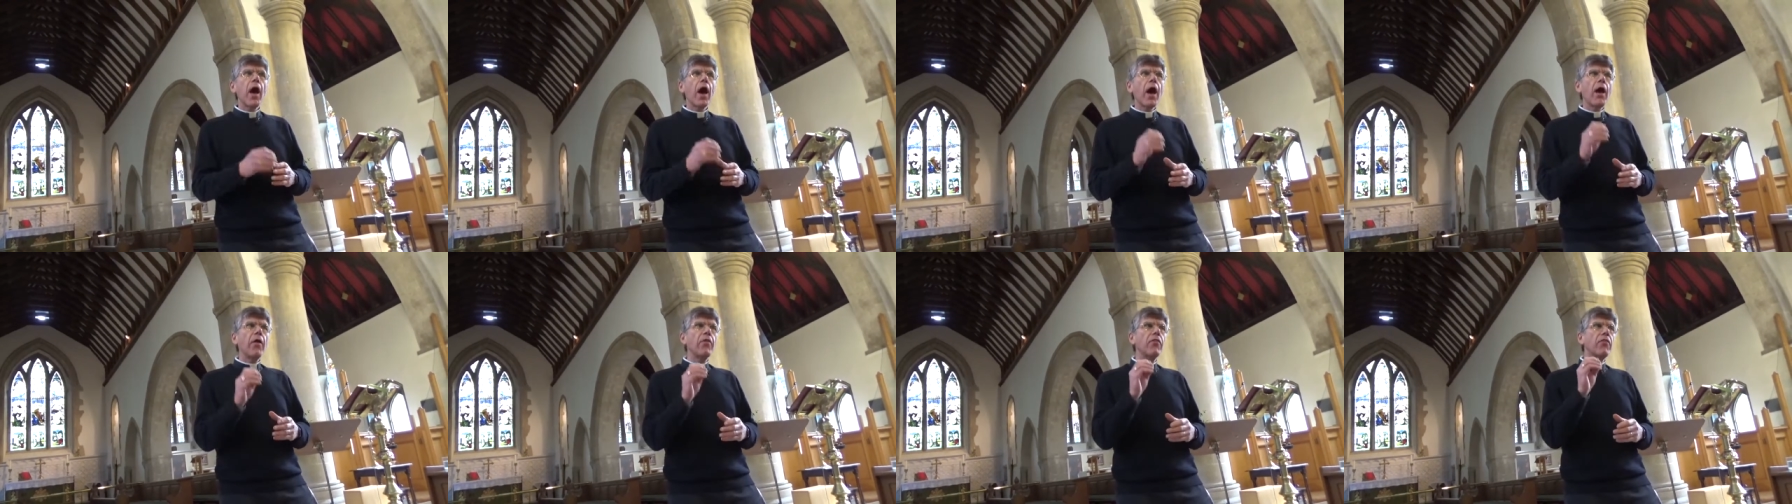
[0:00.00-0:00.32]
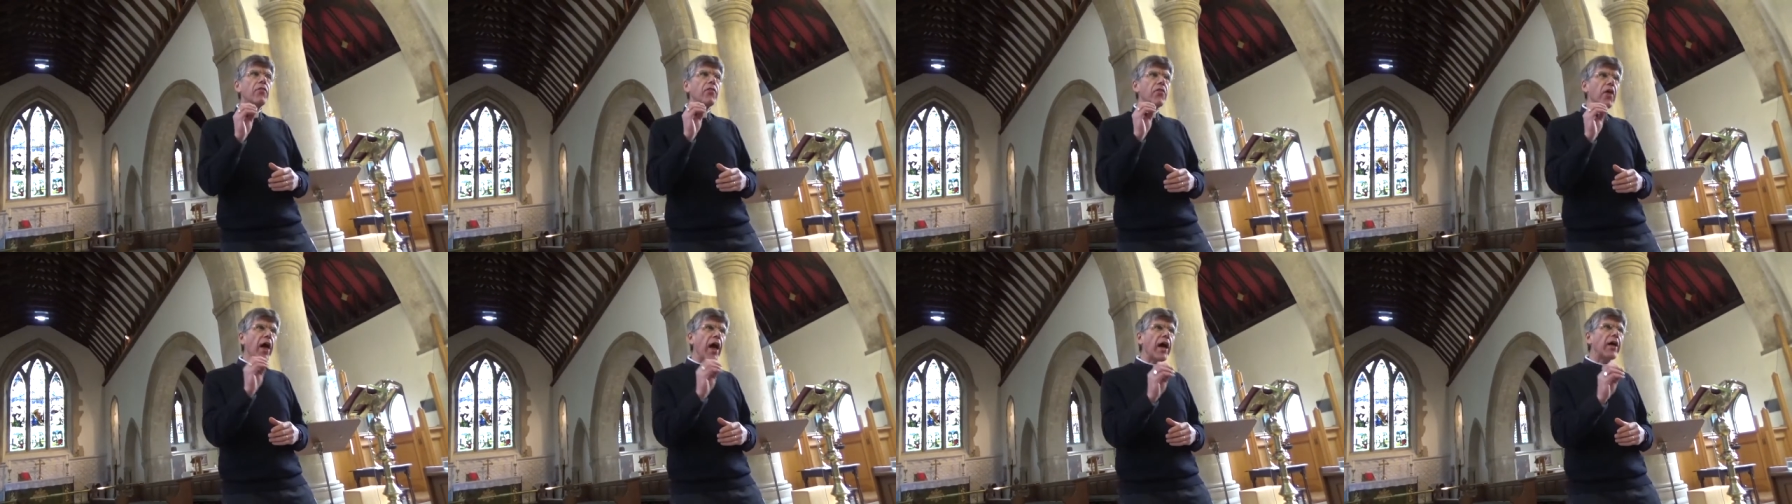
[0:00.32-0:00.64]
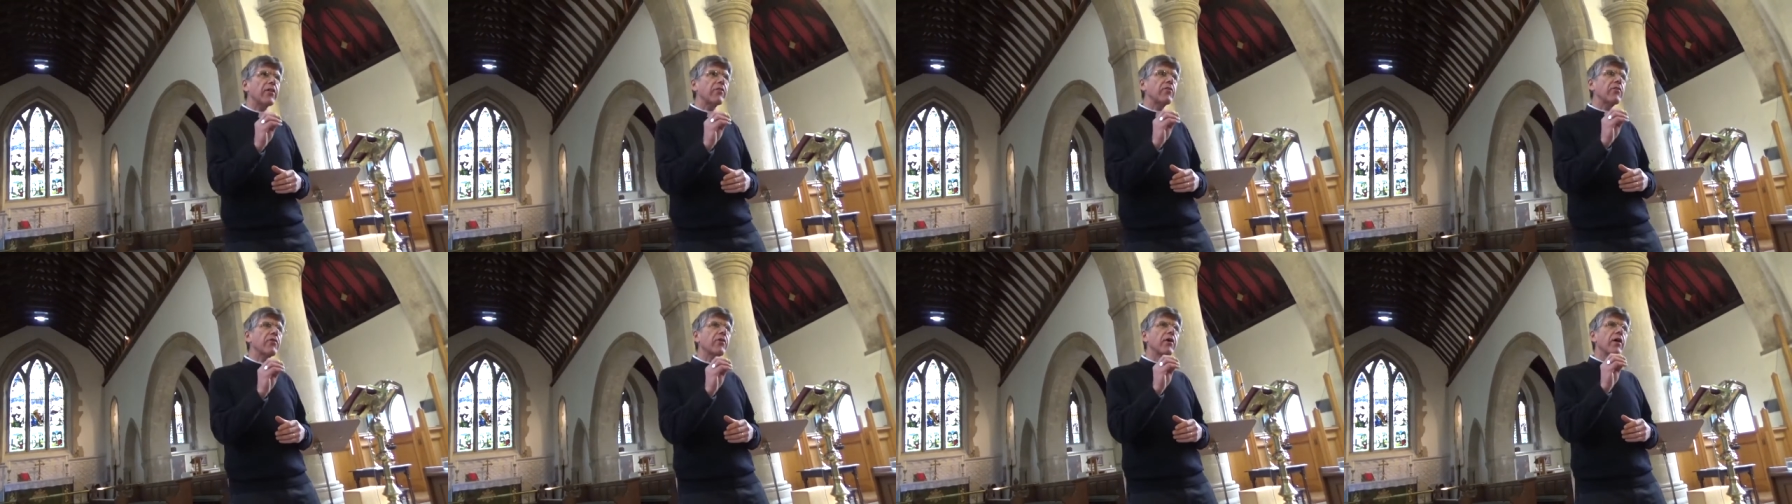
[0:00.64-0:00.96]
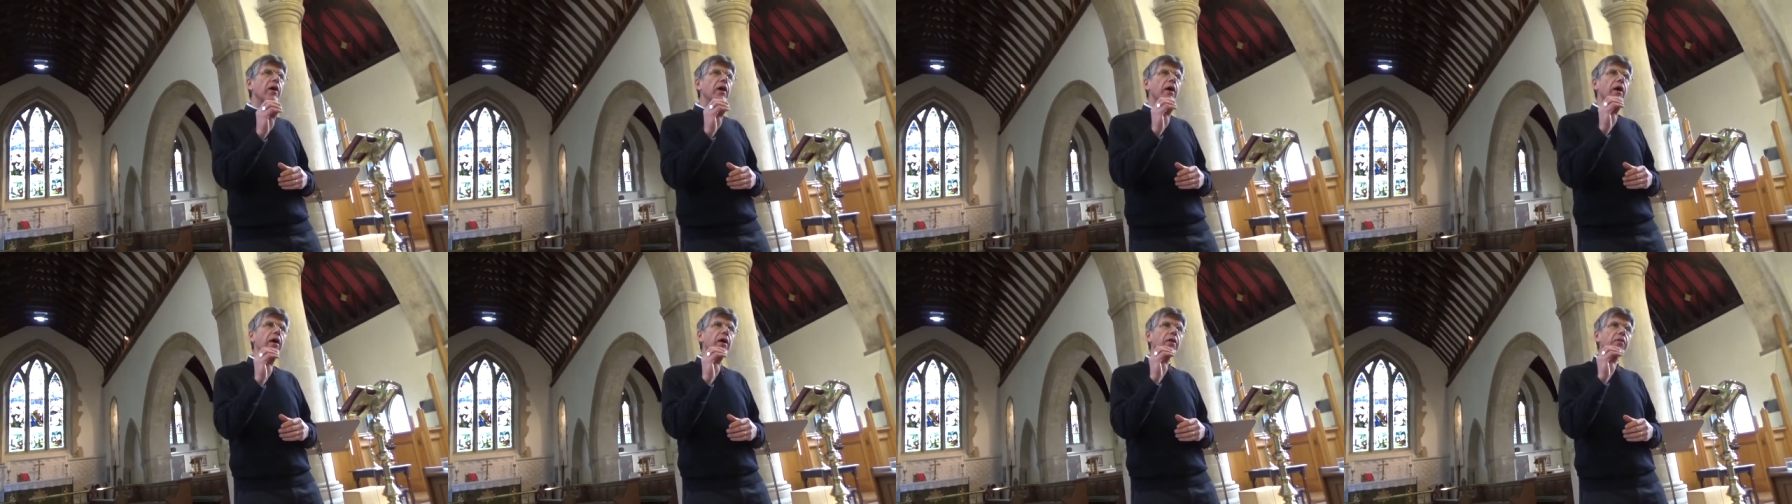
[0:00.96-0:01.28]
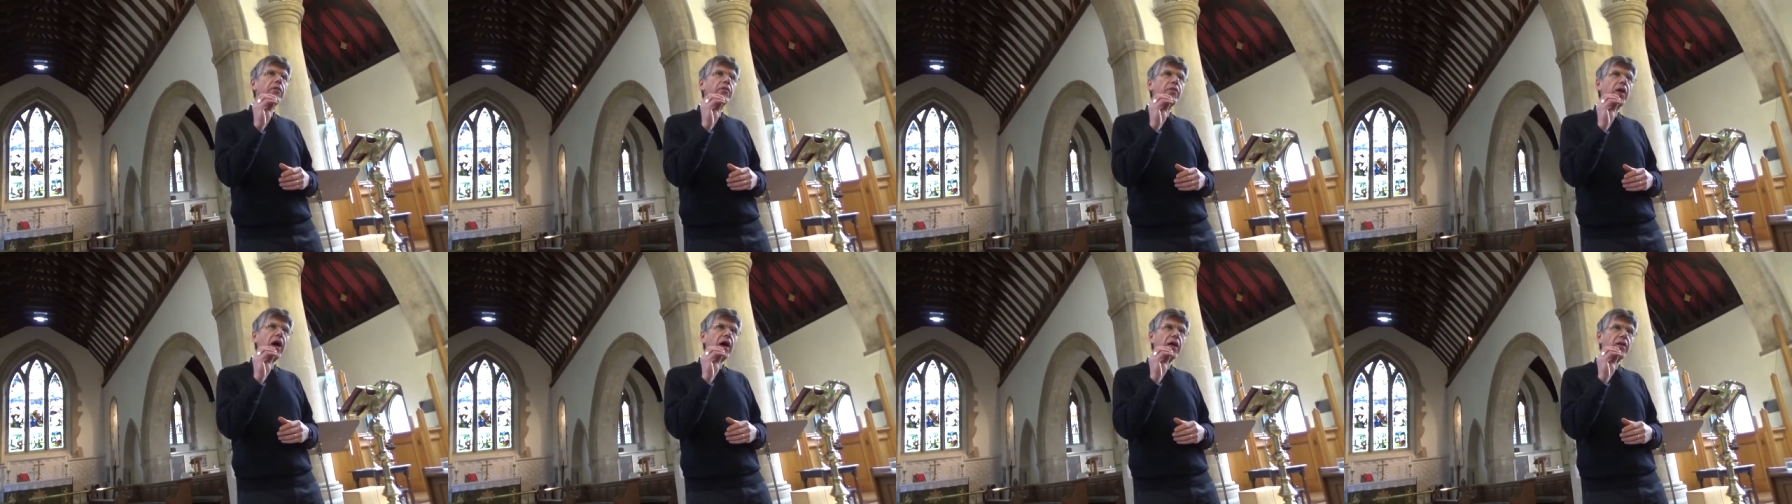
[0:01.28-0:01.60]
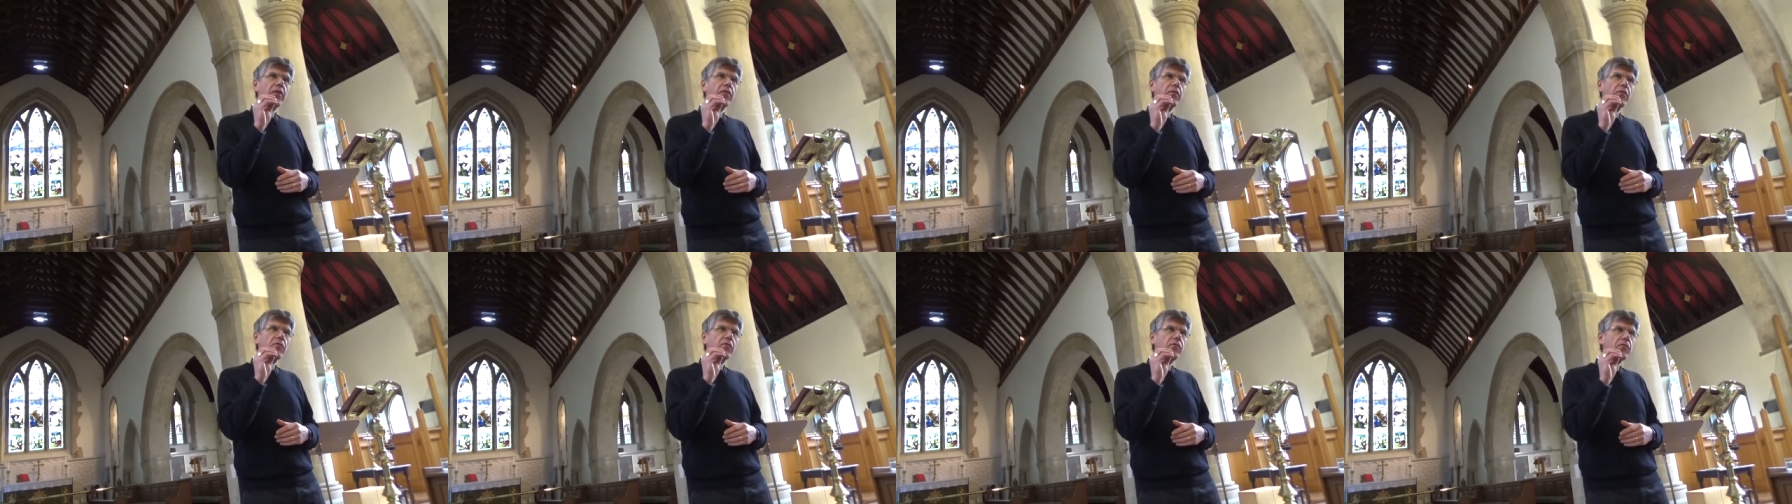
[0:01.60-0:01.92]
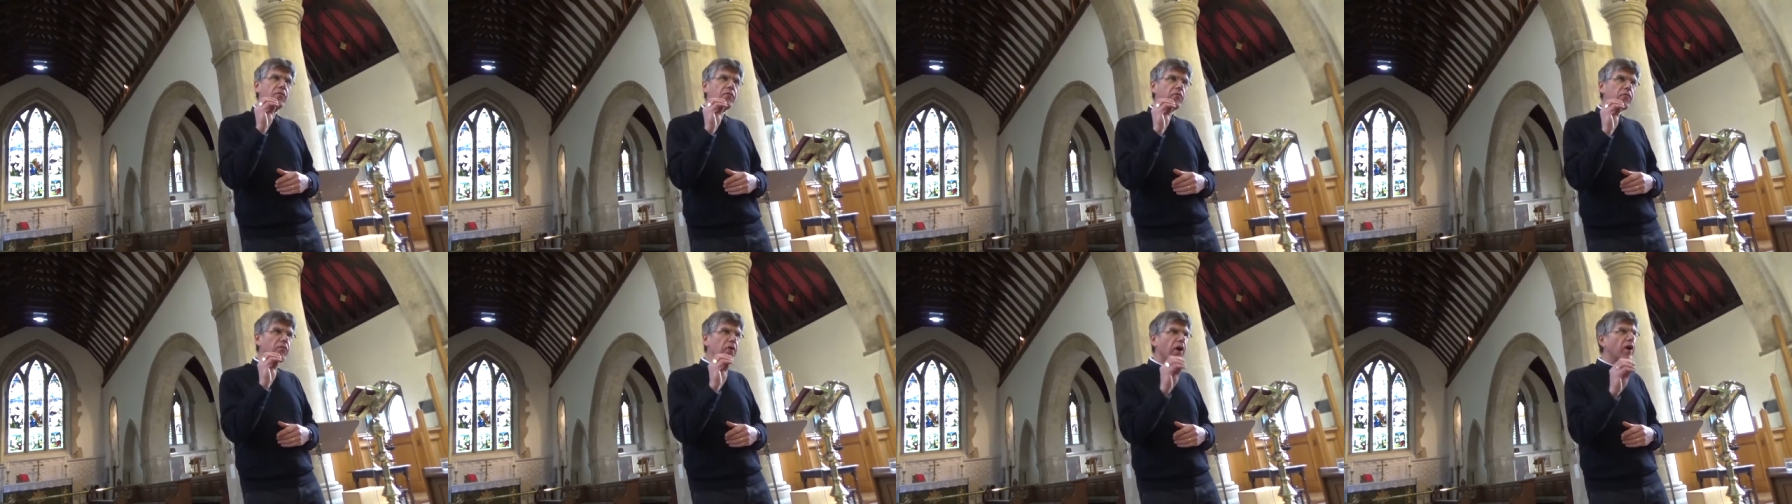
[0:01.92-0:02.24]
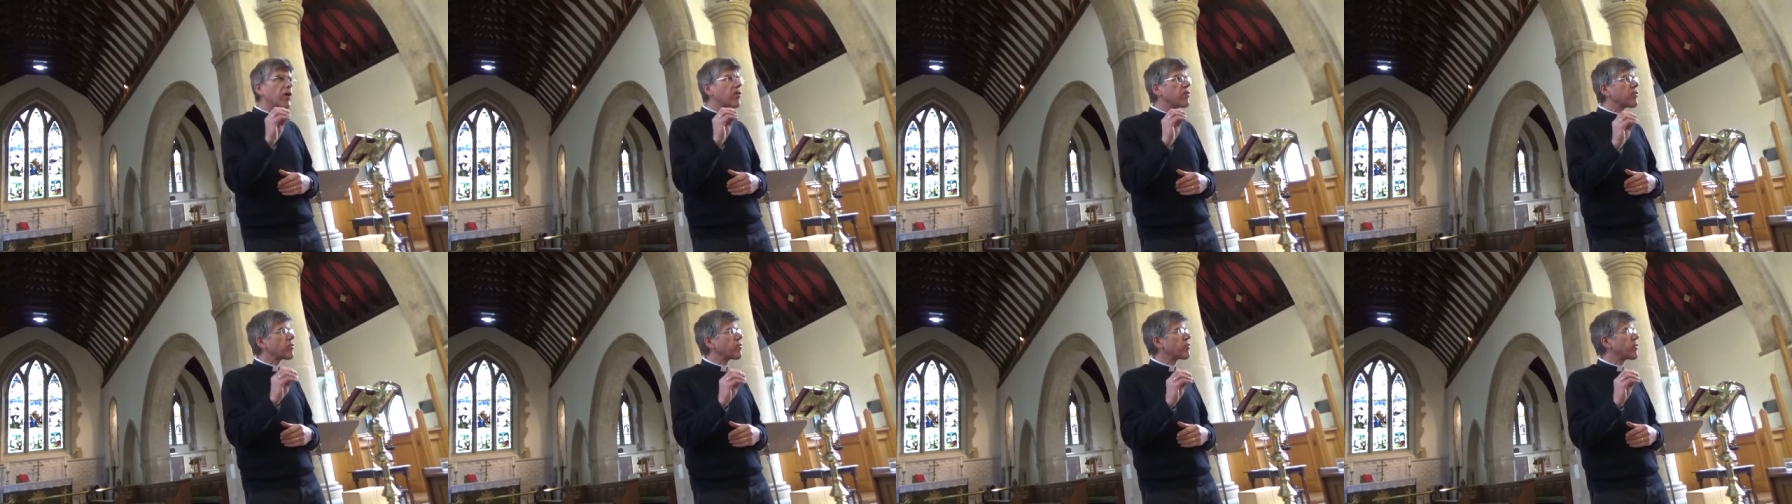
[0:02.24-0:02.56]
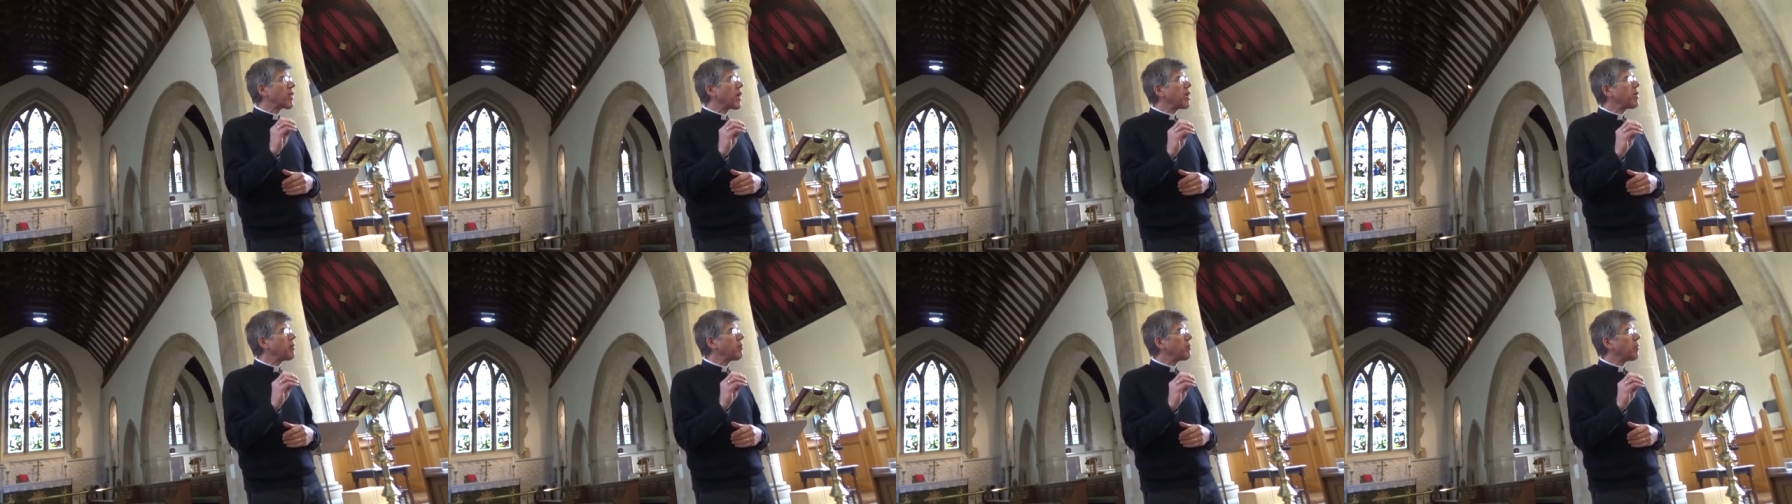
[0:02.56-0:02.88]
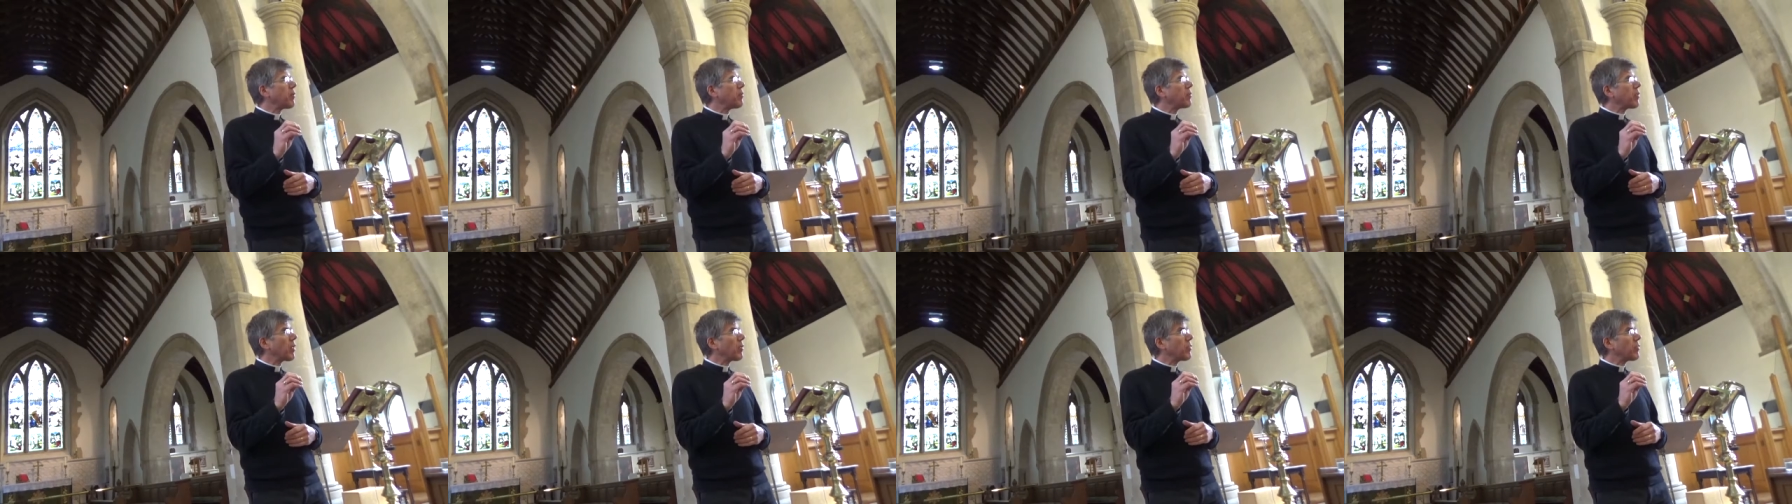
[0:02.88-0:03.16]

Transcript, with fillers: And that, that very statement,